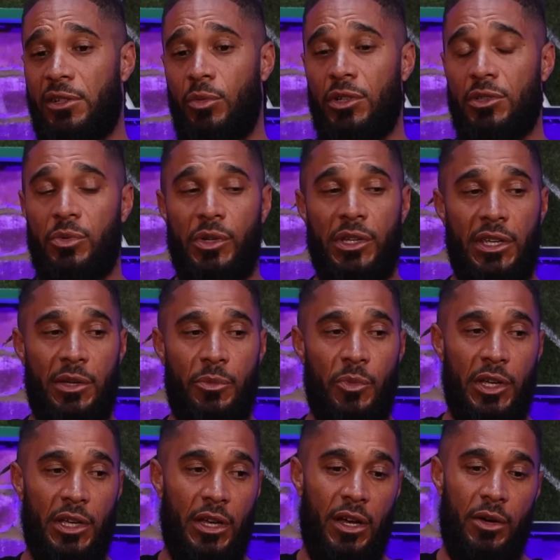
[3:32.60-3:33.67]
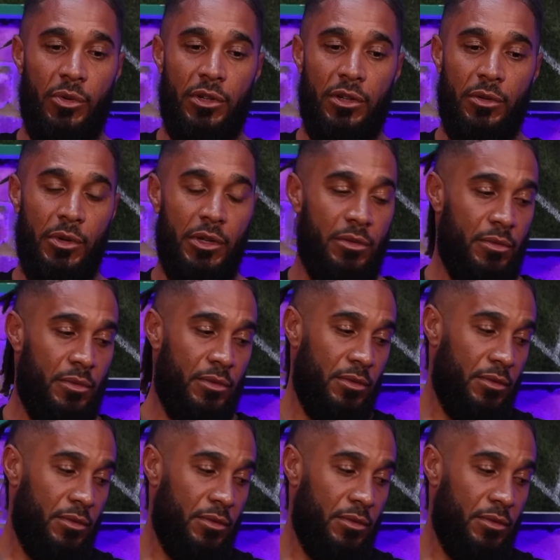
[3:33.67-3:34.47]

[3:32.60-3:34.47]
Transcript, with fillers: players I watch week in, week out, wonder what